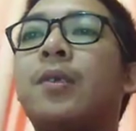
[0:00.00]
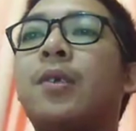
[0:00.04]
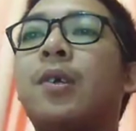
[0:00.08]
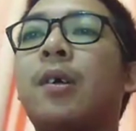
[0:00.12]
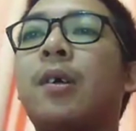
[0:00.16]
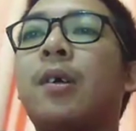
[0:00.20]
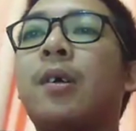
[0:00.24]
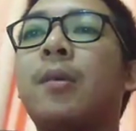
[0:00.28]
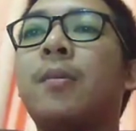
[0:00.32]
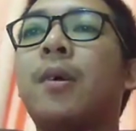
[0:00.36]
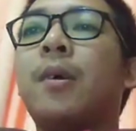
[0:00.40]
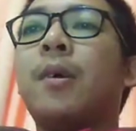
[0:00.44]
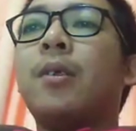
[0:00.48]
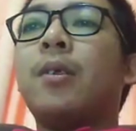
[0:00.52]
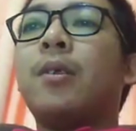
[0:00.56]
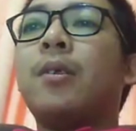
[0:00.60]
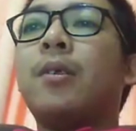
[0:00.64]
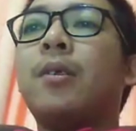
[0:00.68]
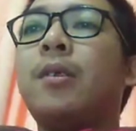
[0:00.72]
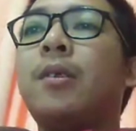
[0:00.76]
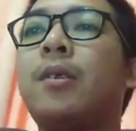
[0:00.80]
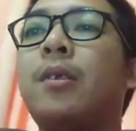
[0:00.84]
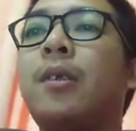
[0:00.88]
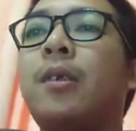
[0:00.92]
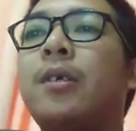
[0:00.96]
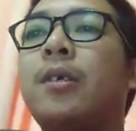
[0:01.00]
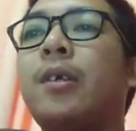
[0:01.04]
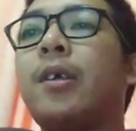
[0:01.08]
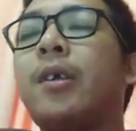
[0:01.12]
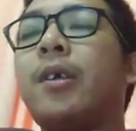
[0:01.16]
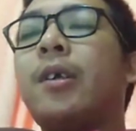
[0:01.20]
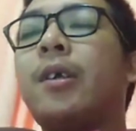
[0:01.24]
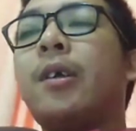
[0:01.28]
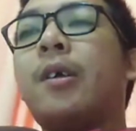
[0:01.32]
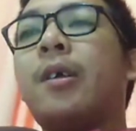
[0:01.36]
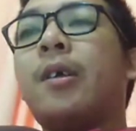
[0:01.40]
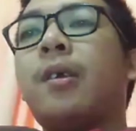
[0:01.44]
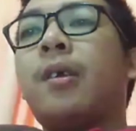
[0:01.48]
talk about this
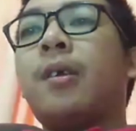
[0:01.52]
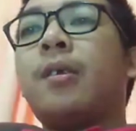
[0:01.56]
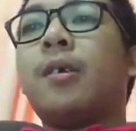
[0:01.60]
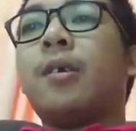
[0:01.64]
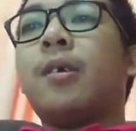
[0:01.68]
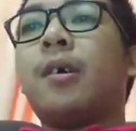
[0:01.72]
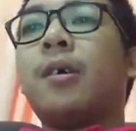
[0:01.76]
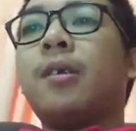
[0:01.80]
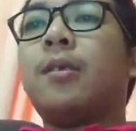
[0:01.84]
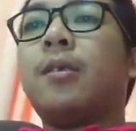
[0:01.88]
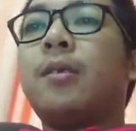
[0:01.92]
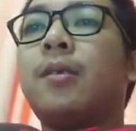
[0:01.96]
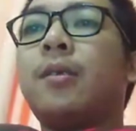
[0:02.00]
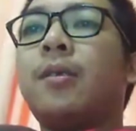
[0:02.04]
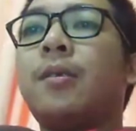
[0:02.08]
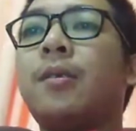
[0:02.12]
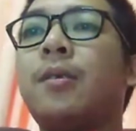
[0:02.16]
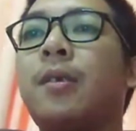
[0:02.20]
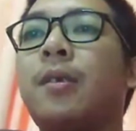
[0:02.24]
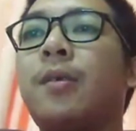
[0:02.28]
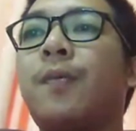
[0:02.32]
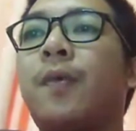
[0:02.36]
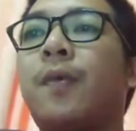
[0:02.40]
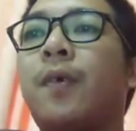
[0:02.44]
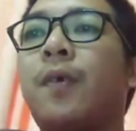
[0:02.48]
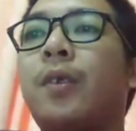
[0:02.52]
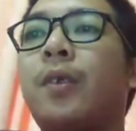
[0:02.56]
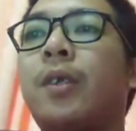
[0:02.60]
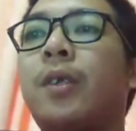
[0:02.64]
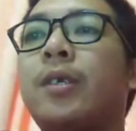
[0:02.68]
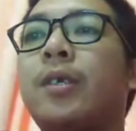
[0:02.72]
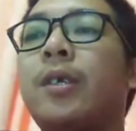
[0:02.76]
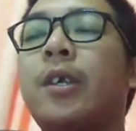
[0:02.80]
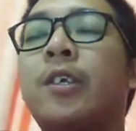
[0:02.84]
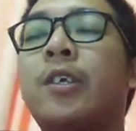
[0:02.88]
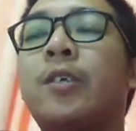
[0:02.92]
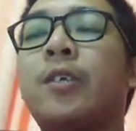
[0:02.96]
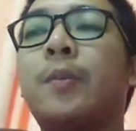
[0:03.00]
result for this
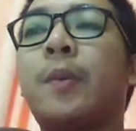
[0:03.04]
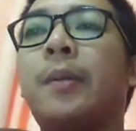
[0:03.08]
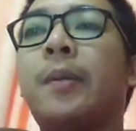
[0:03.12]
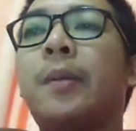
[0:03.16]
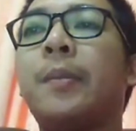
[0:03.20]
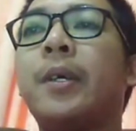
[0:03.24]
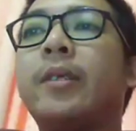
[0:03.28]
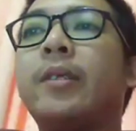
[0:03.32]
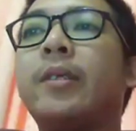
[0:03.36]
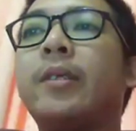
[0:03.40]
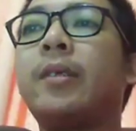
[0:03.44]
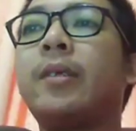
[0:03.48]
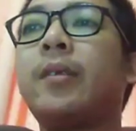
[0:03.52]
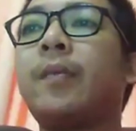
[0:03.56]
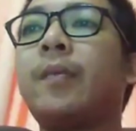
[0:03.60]
experiment.